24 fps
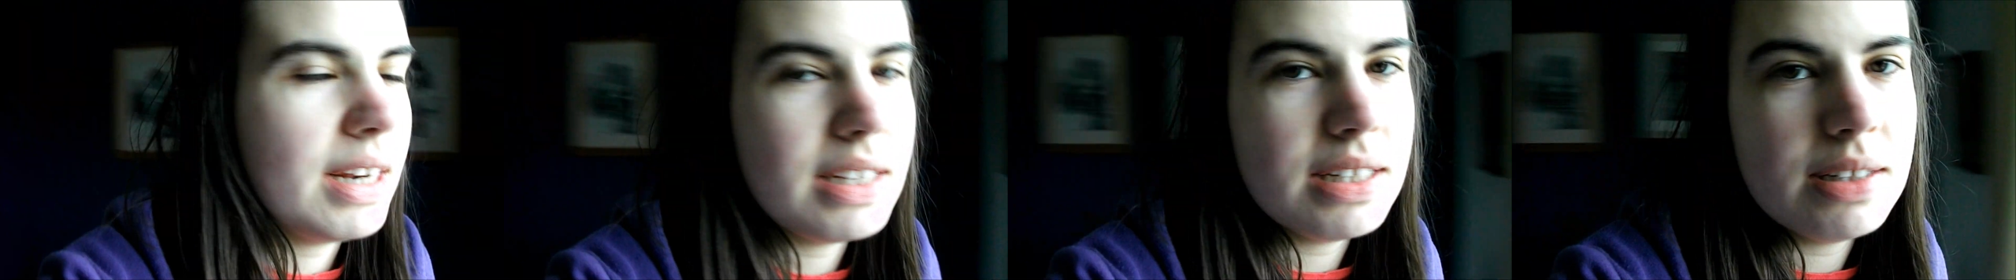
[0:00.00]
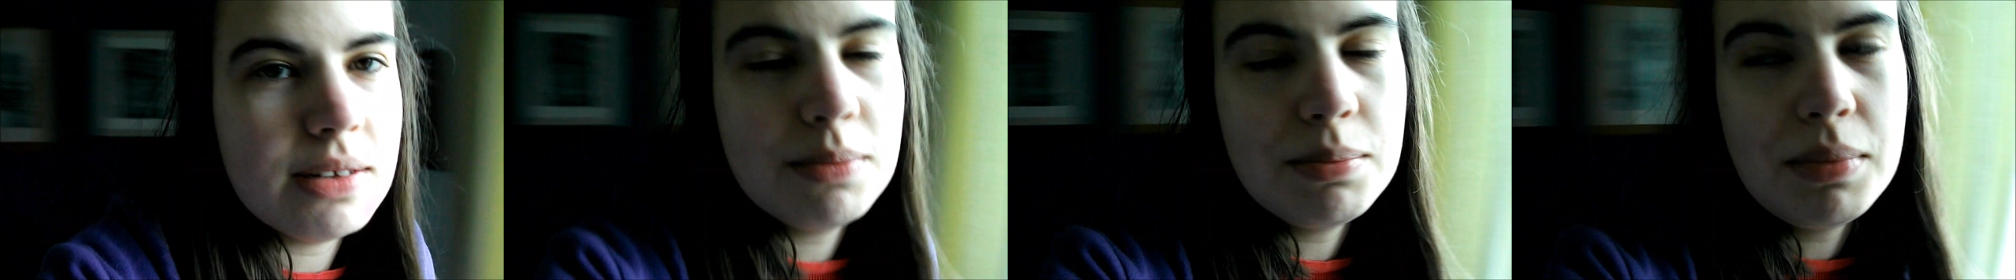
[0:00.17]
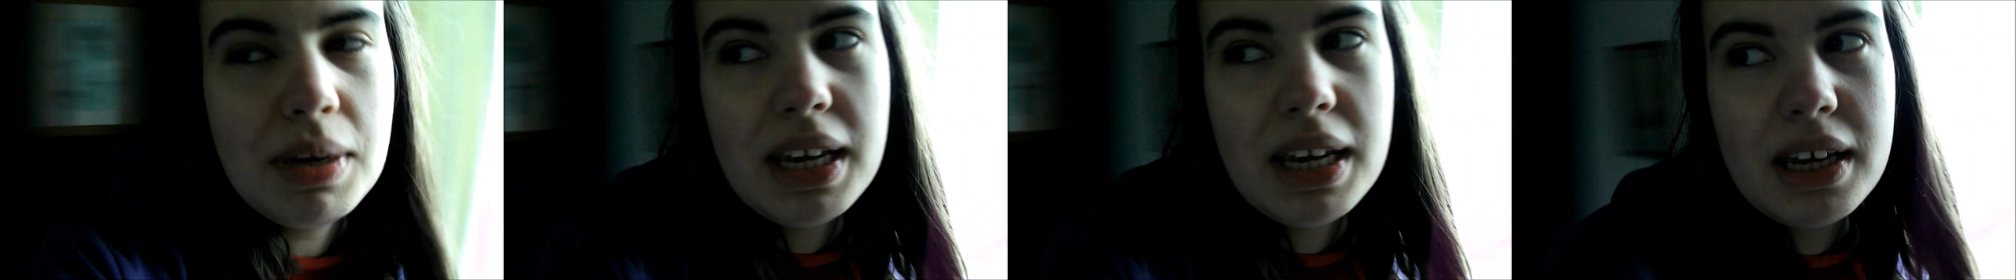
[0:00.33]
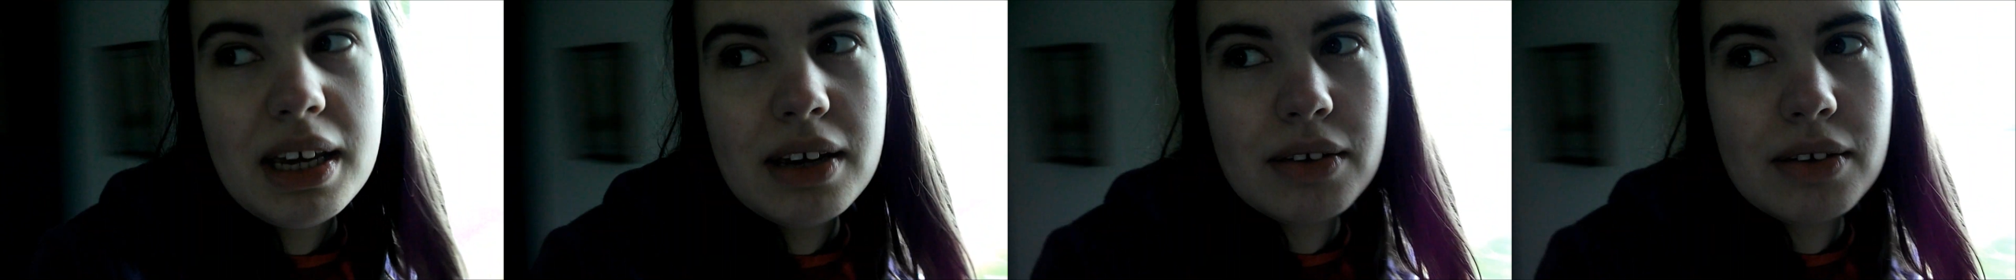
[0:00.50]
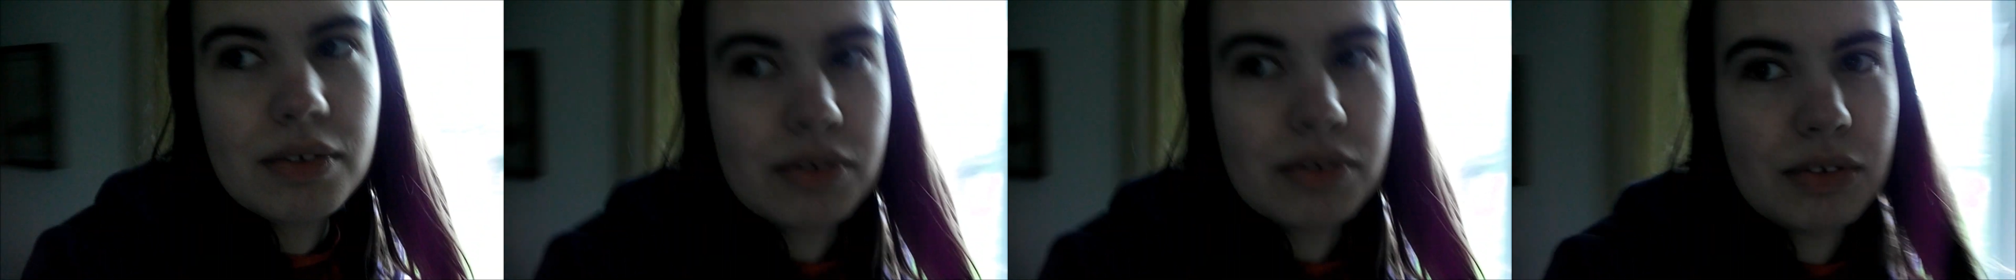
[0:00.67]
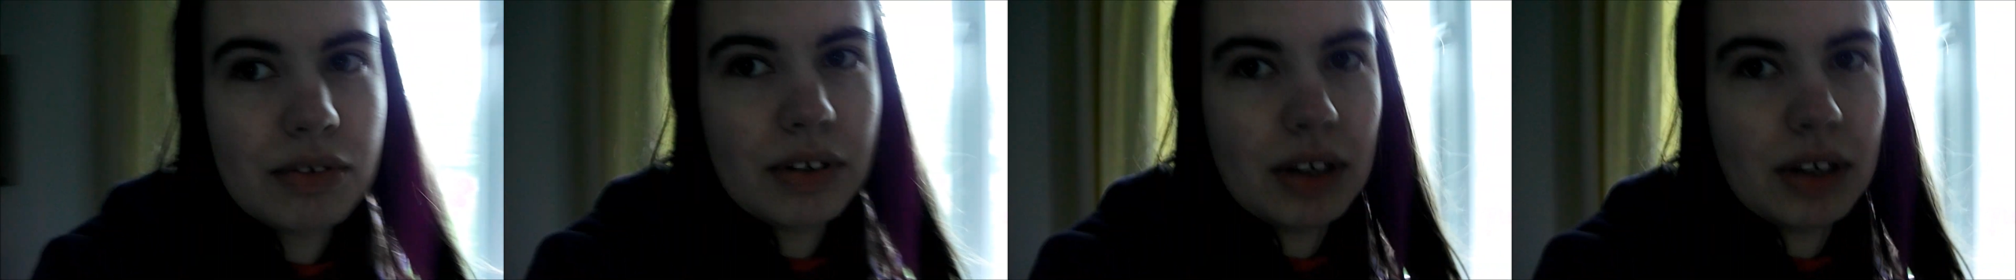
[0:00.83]
In fact, it
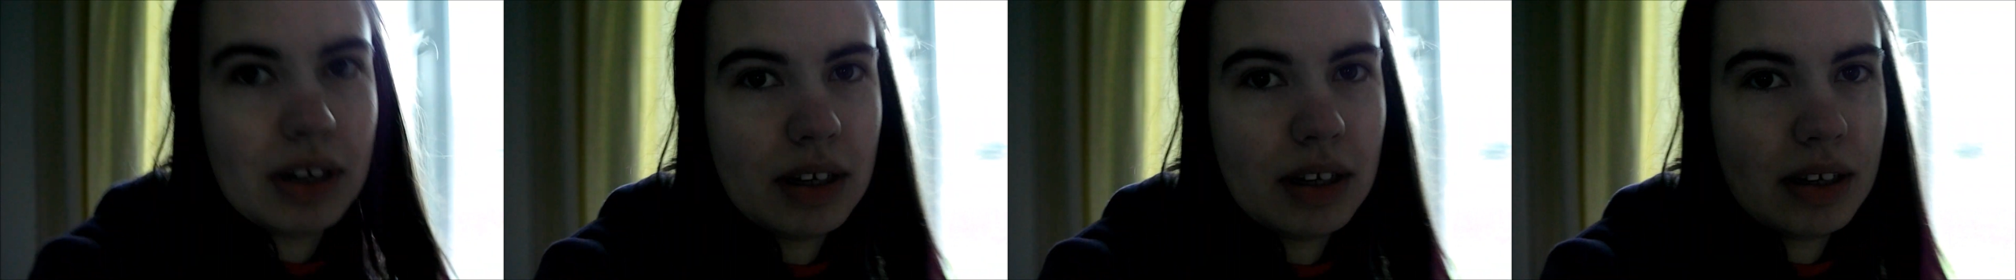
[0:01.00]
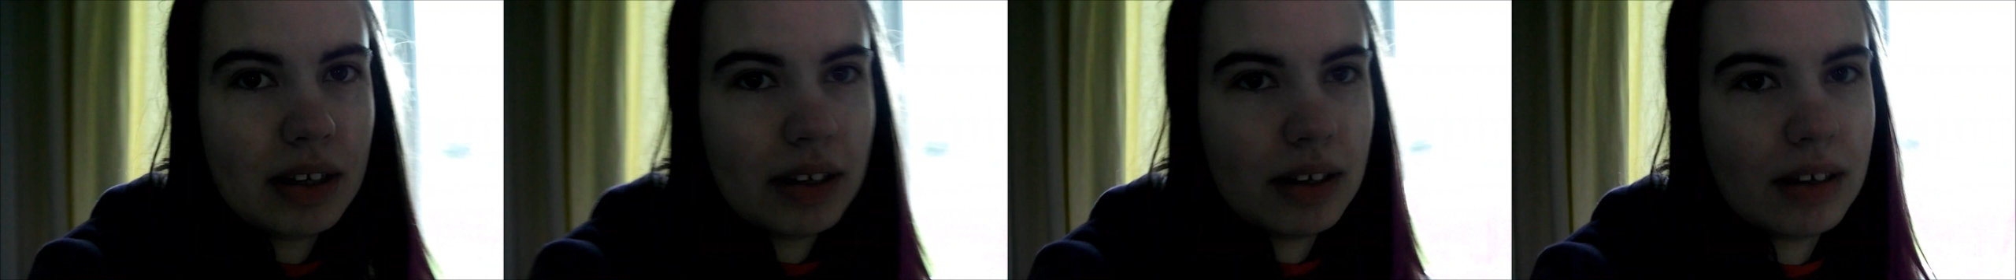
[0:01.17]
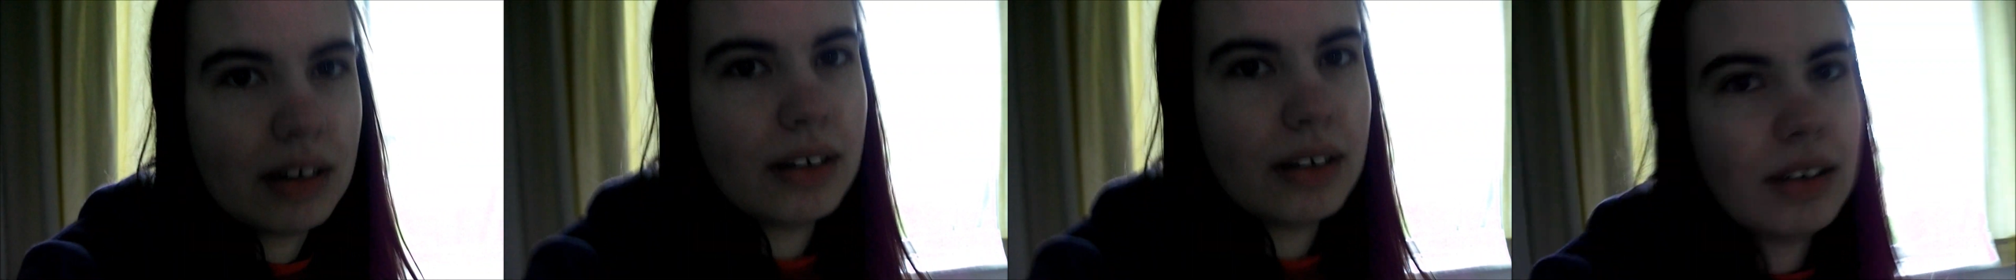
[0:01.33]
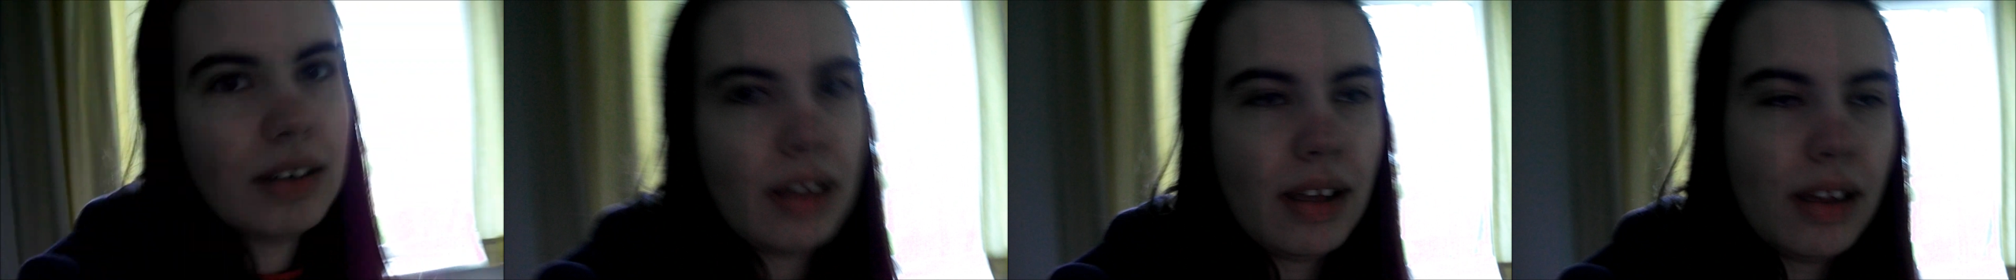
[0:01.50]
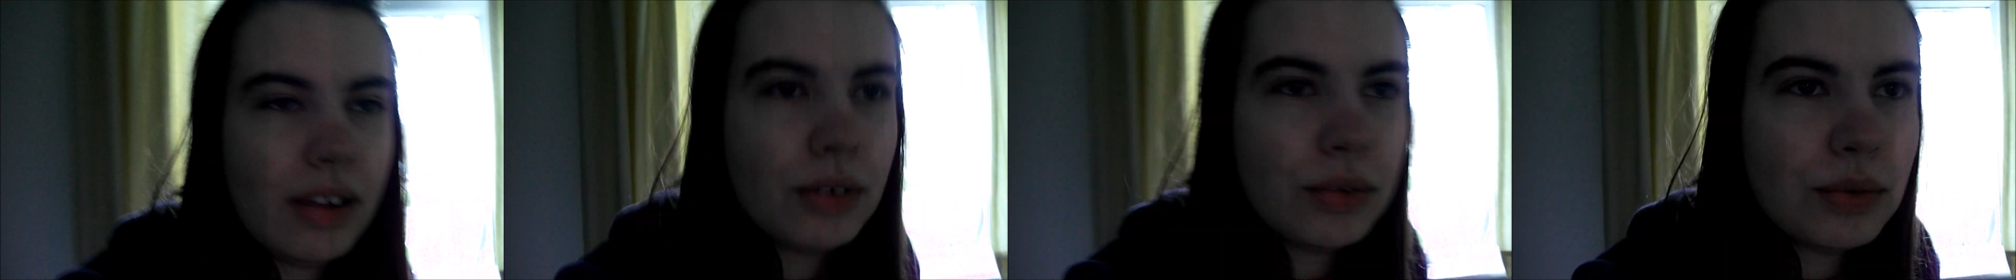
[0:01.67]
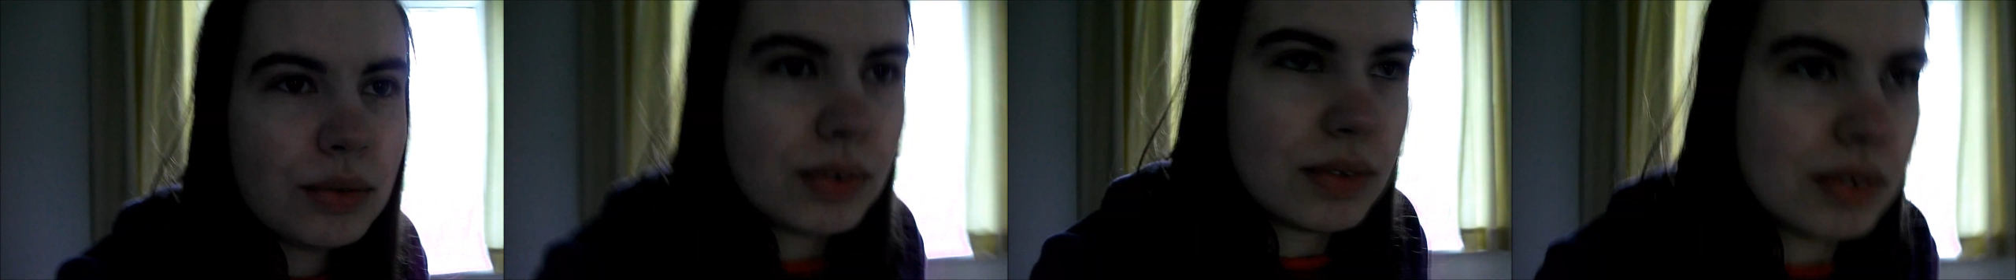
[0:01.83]
may have done. I
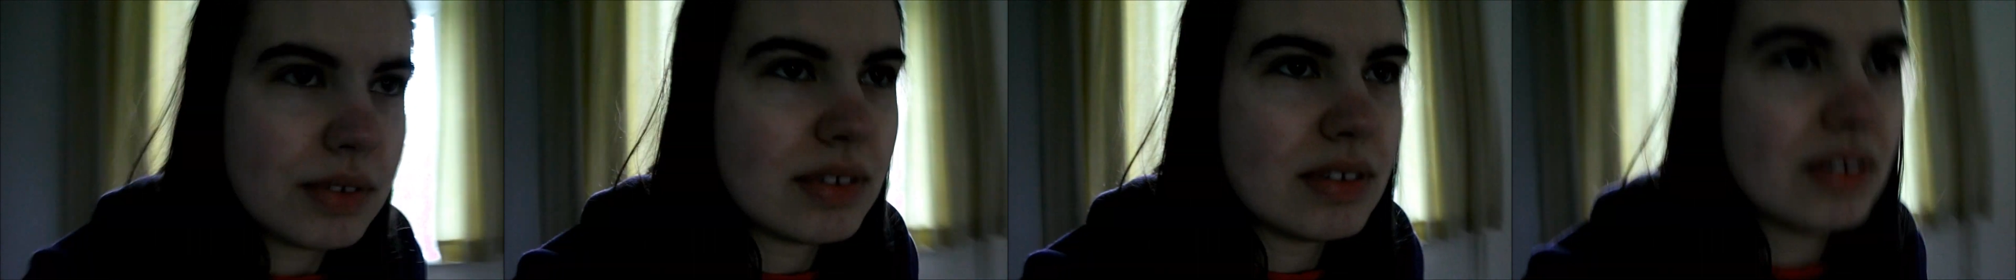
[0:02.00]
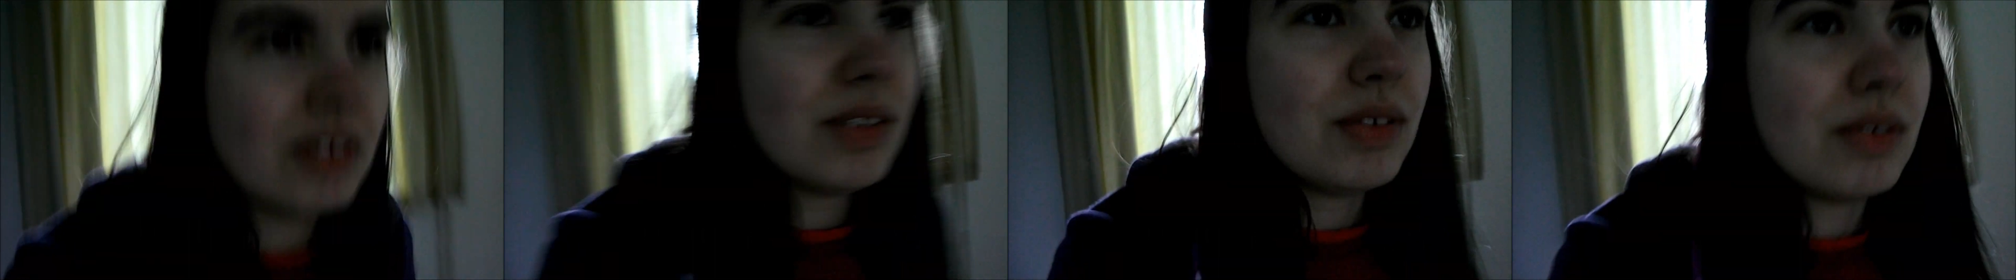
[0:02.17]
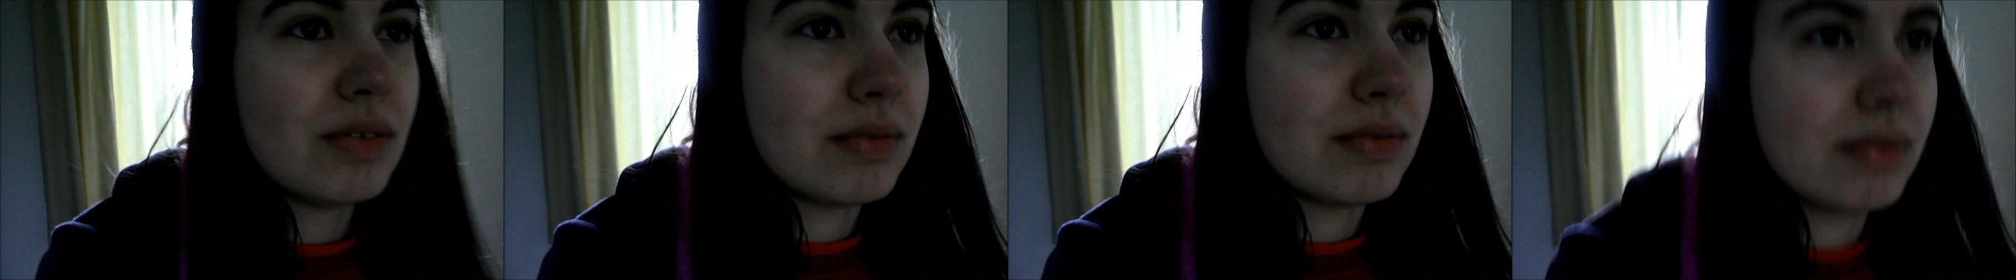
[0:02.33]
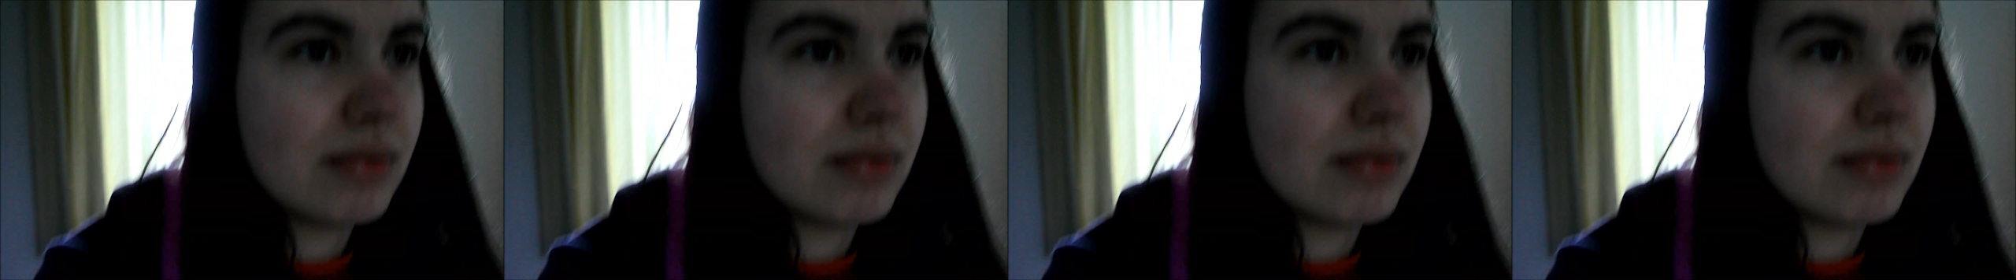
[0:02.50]
do not know.